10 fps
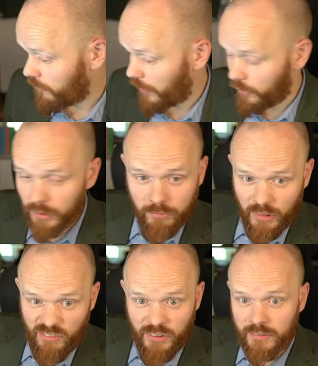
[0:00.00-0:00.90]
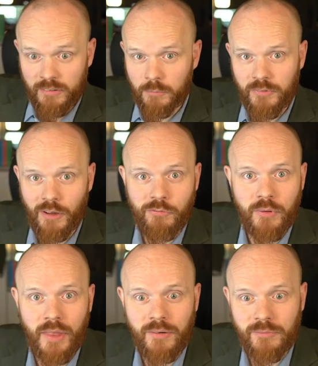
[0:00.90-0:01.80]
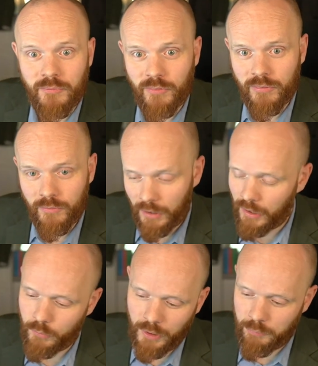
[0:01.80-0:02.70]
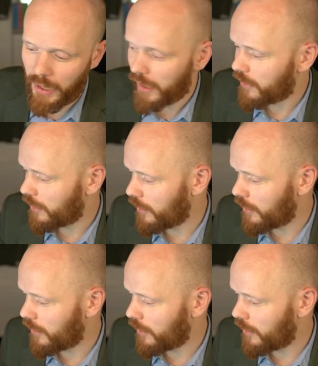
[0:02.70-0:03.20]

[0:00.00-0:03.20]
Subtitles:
found it, they fixed some stuff with that, and I went back and I